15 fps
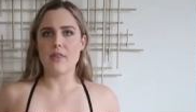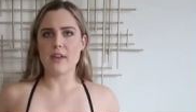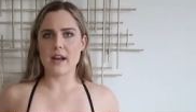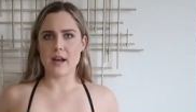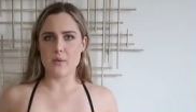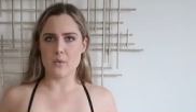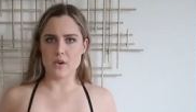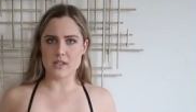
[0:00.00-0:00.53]
One
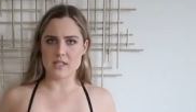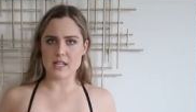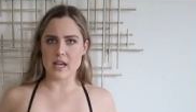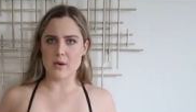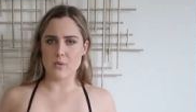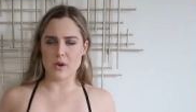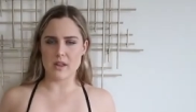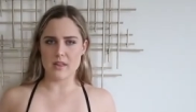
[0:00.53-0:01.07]
thing I will
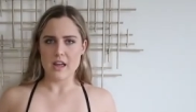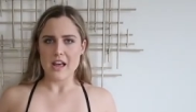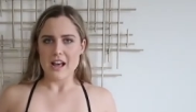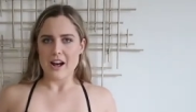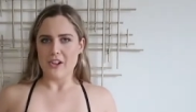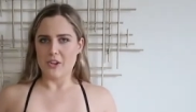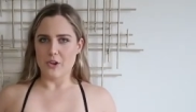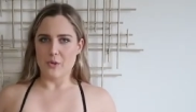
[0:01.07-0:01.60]
say with
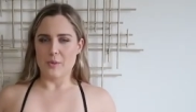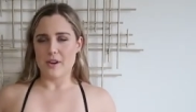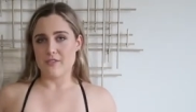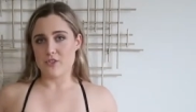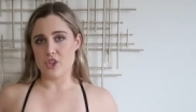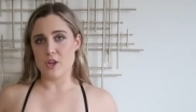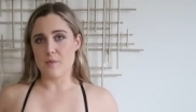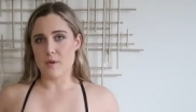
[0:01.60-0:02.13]
a little bit
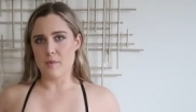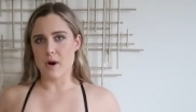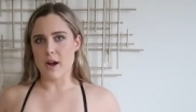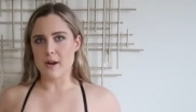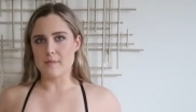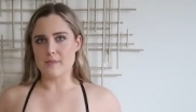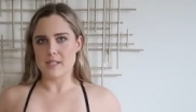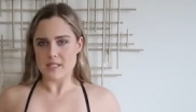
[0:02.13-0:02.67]
of cheaper
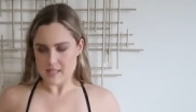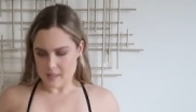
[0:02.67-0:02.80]
bottoms